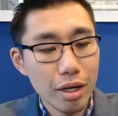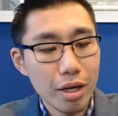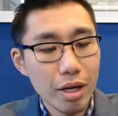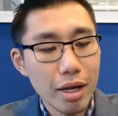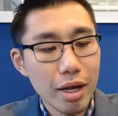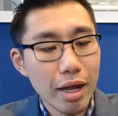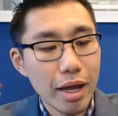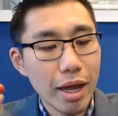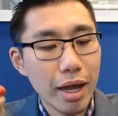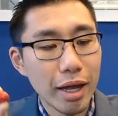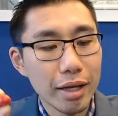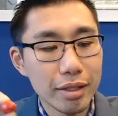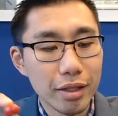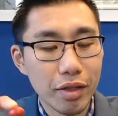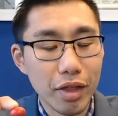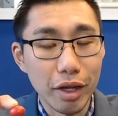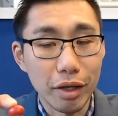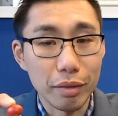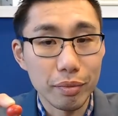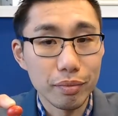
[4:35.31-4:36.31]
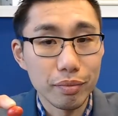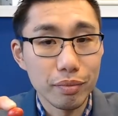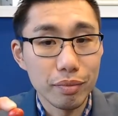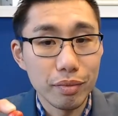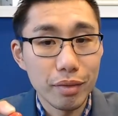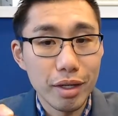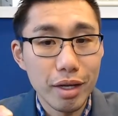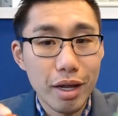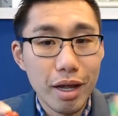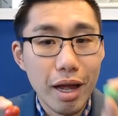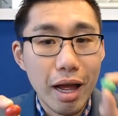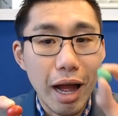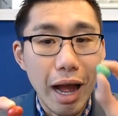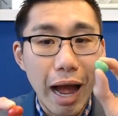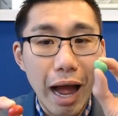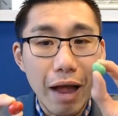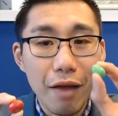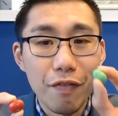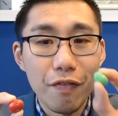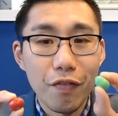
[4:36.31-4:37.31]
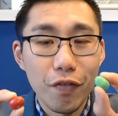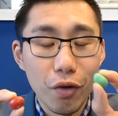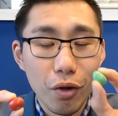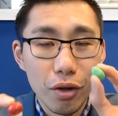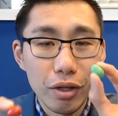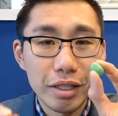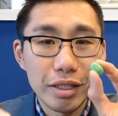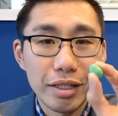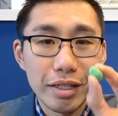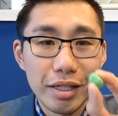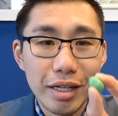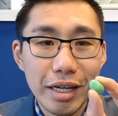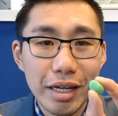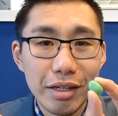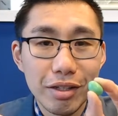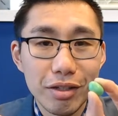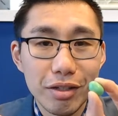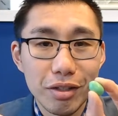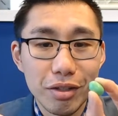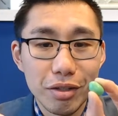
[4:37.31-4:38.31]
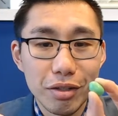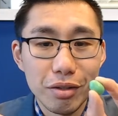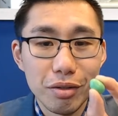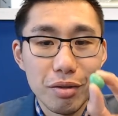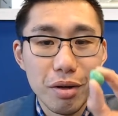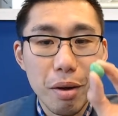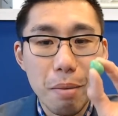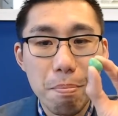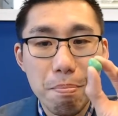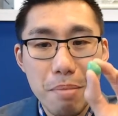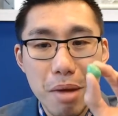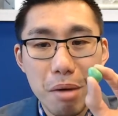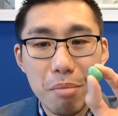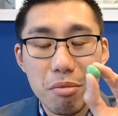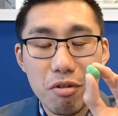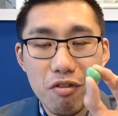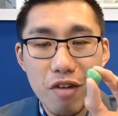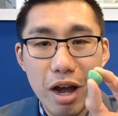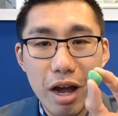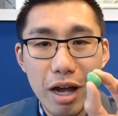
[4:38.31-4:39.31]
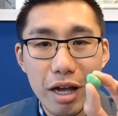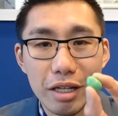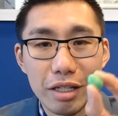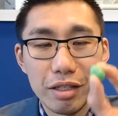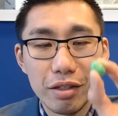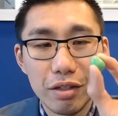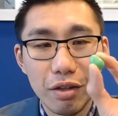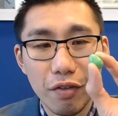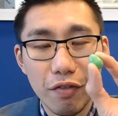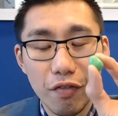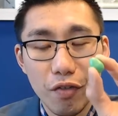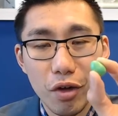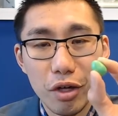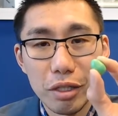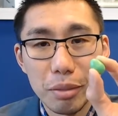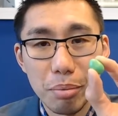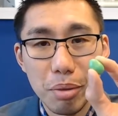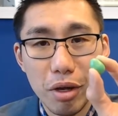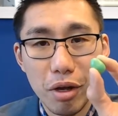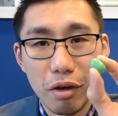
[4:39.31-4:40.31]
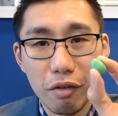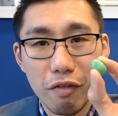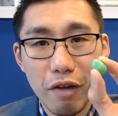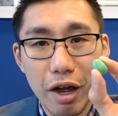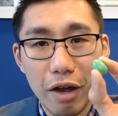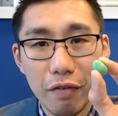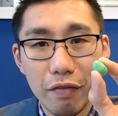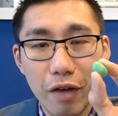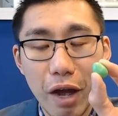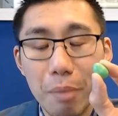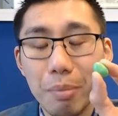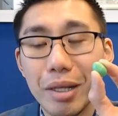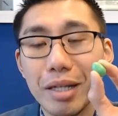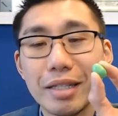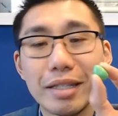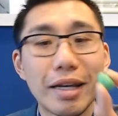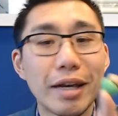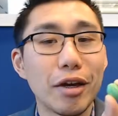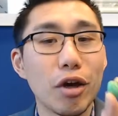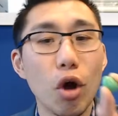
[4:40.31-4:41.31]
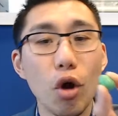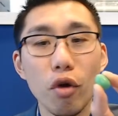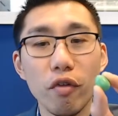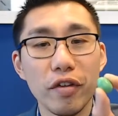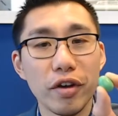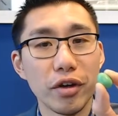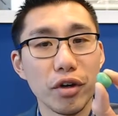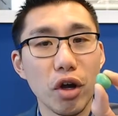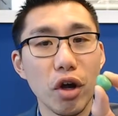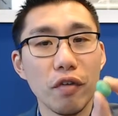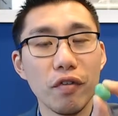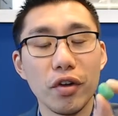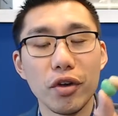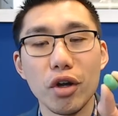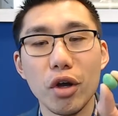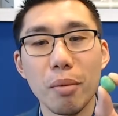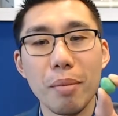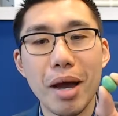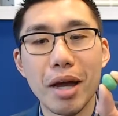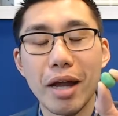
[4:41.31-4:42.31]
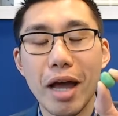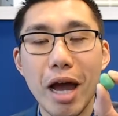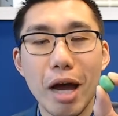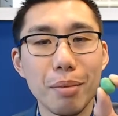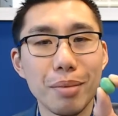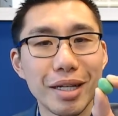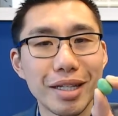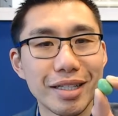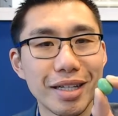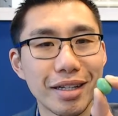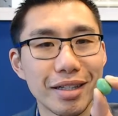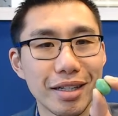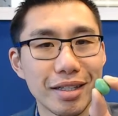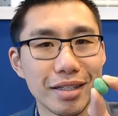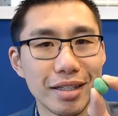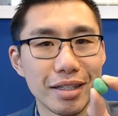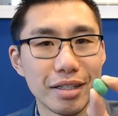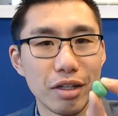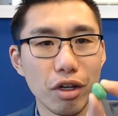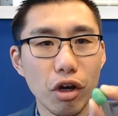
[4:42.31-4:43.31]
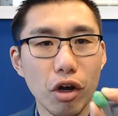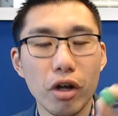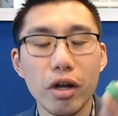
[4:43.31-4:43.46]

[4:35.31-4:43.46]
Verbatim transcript: Here's the thing. I first need to memorize the first paragraph. I'm going to say it over and over, no matter how many sentences there are.